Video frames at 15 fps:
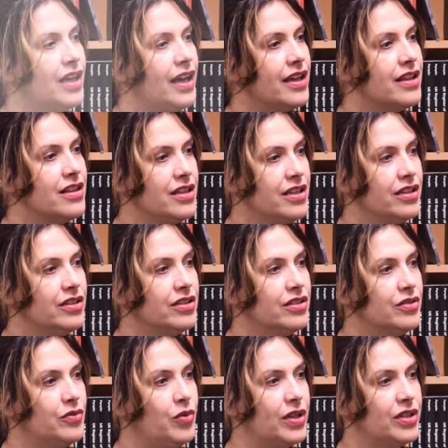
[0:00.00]
I think
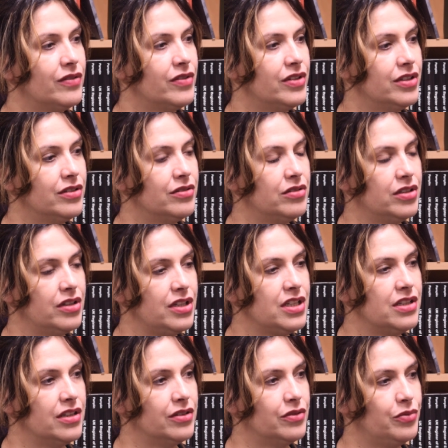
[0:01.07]
one of the
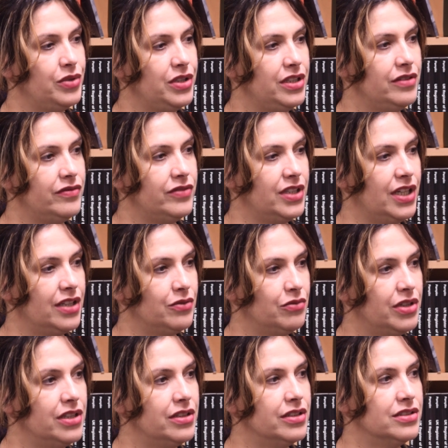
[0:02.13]
things that we've done
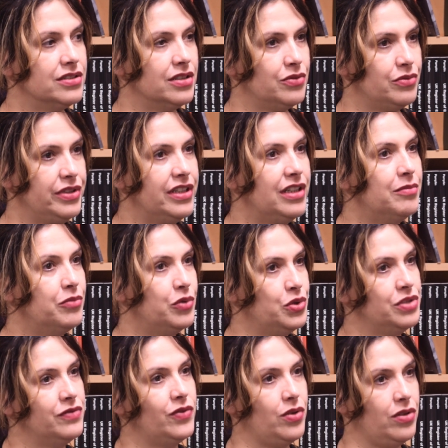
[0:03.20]
well is that we really
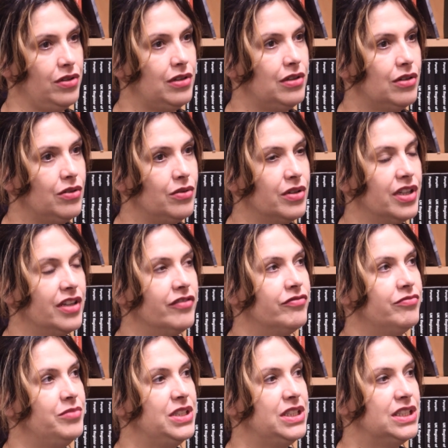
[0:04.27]
pushed for the law. There
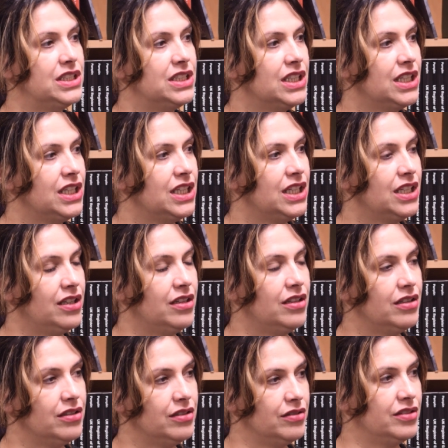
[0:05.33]
have been,
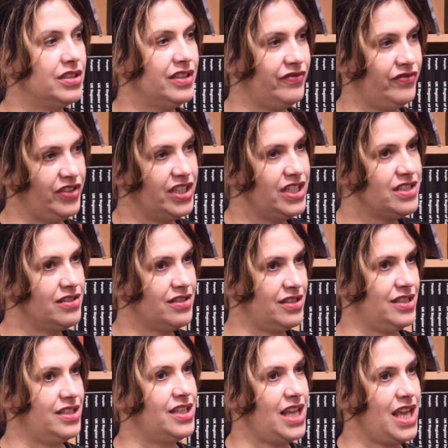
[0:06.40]
if there is a
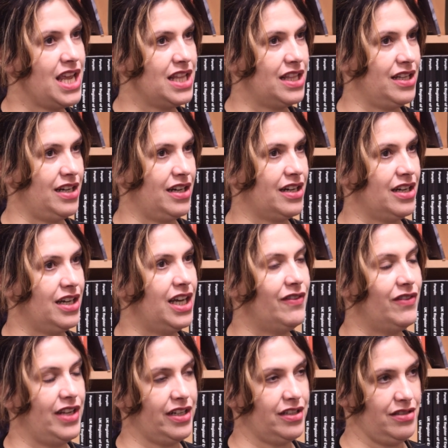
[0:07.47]
state
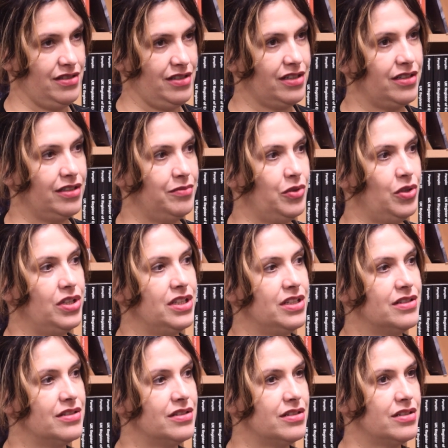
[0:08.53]
archive like a secret
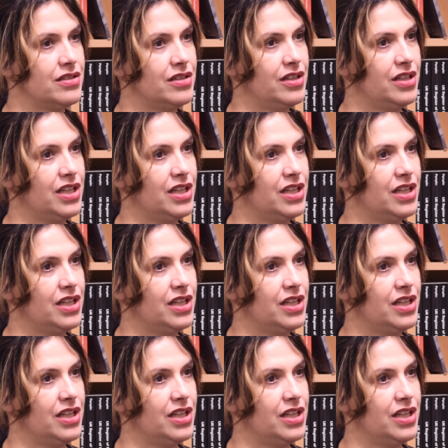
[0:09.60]
police,